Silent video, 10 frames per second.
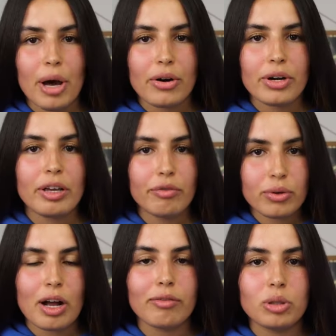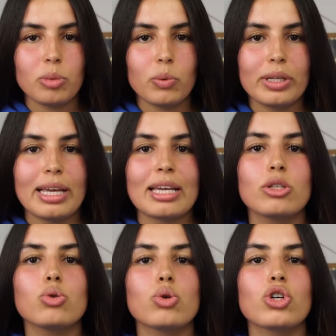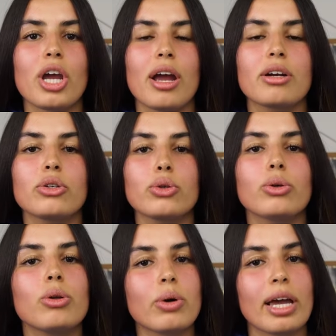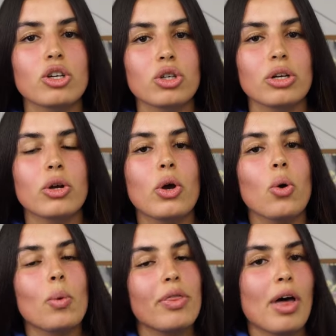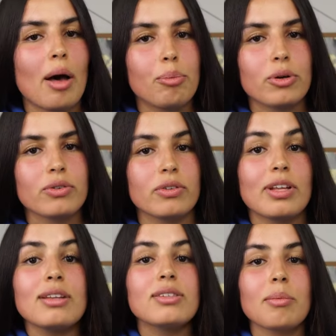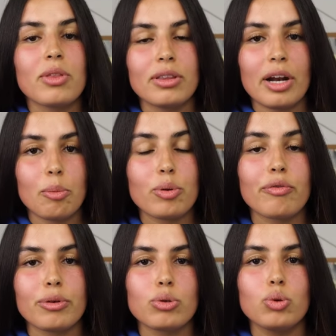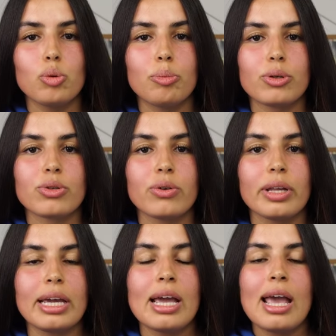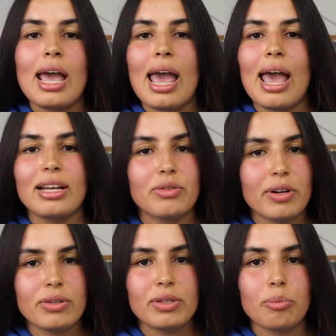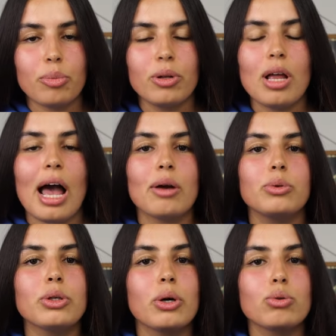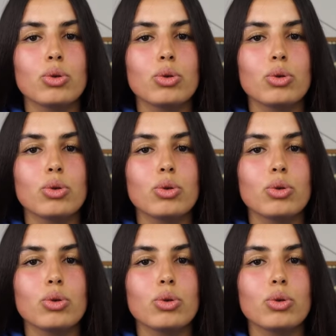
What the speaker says: better, if you're comfortable with it, is to share your location with that person. That's something that I prefer to do personally, and it's very simple. I would go